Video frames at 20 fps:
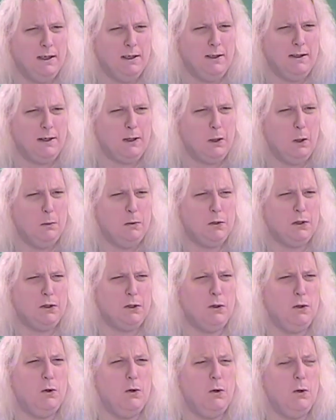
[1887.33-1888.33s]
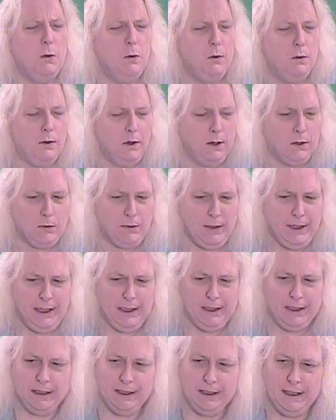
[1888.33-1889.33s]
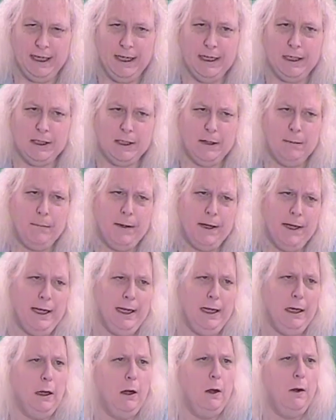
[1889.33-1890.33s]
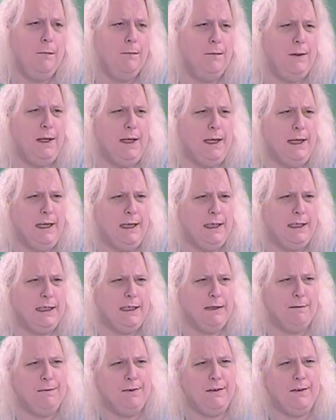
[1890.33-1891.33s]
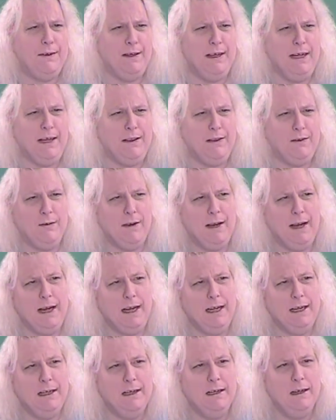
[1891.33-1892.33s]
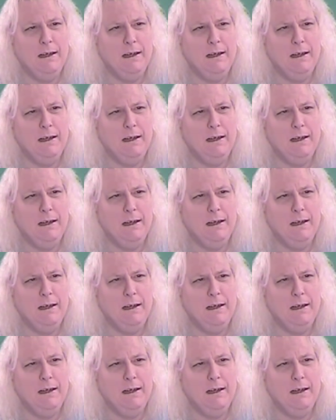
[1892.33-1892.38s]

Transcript: The Gilbert School agreed to take so many of the 7th and 8th grade